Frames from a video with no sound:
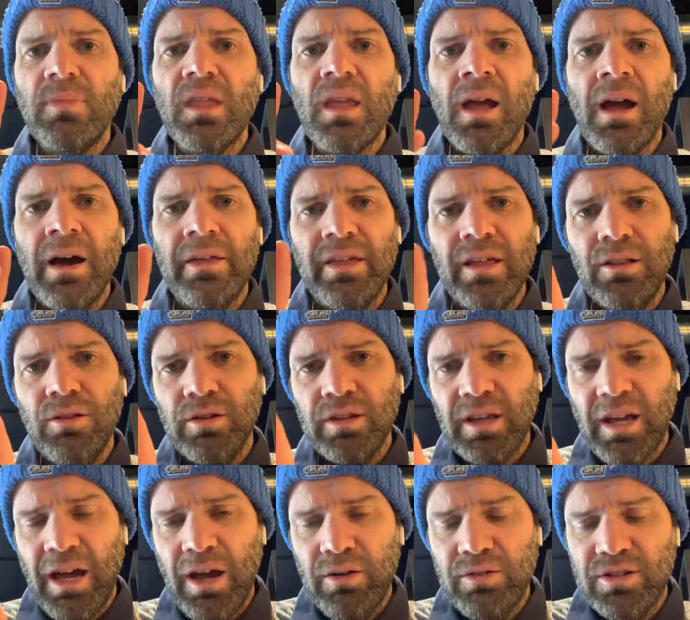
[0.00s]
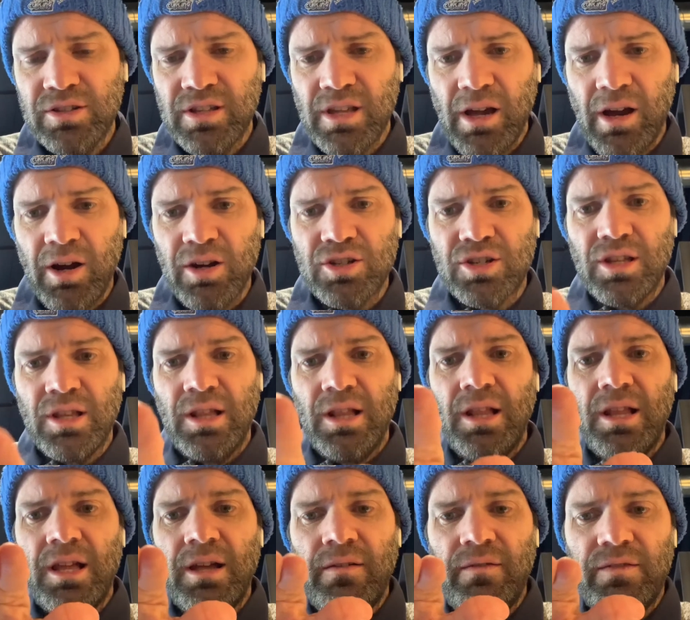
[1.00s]
I then look at how does the arch
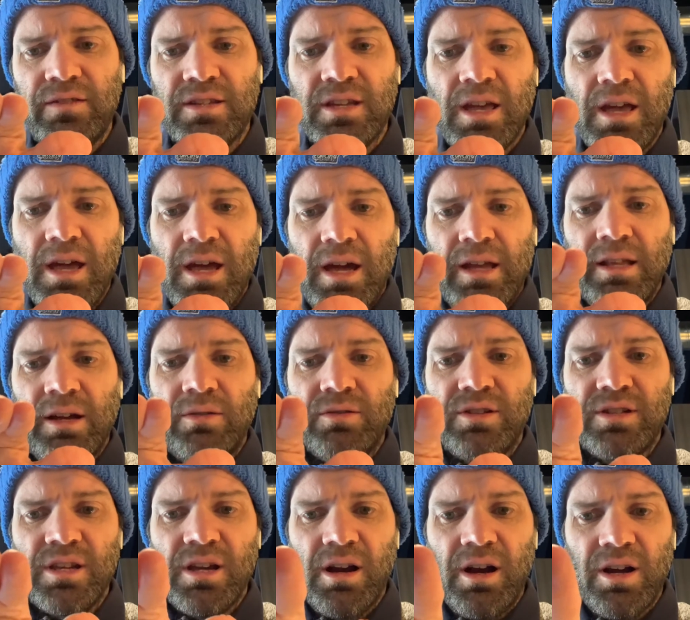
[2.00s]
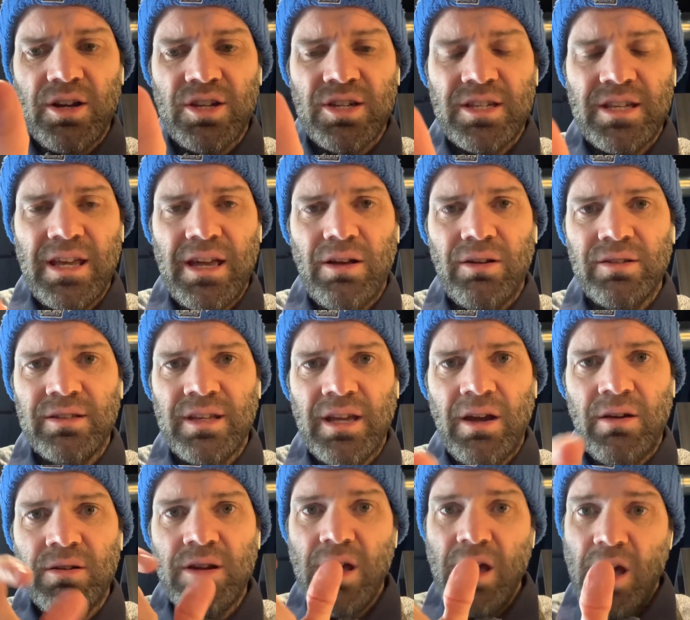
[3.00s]
lift and how does the arch settle
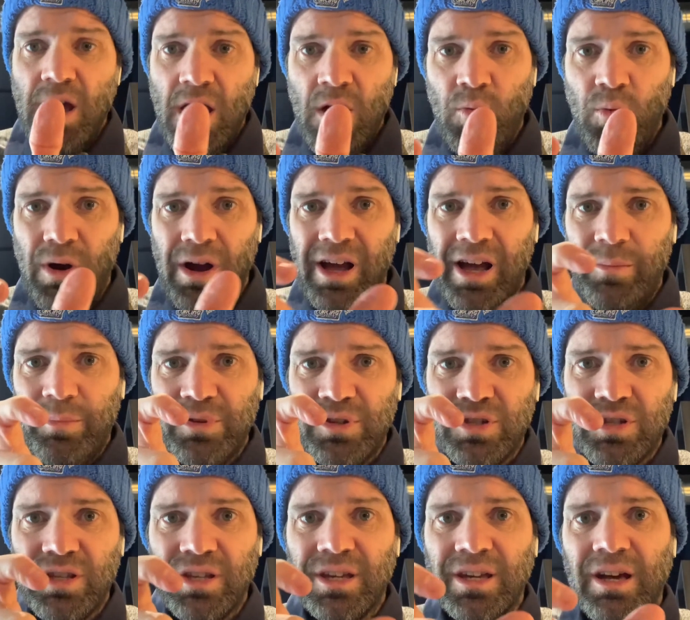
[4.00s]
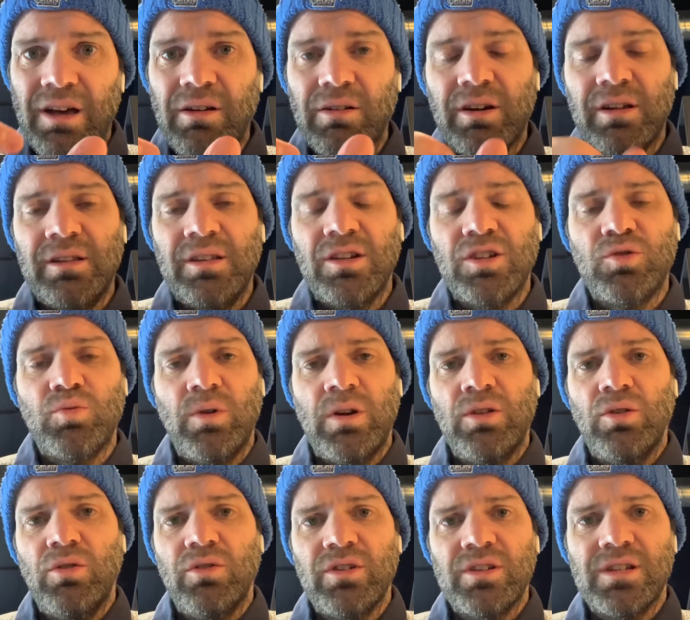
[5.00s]
down, and what happens to the calcaneus when
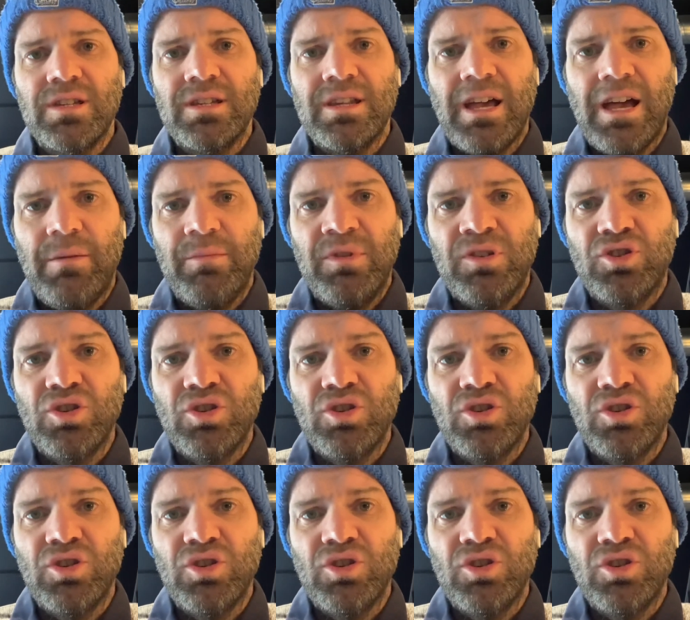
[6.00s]
all this is happening.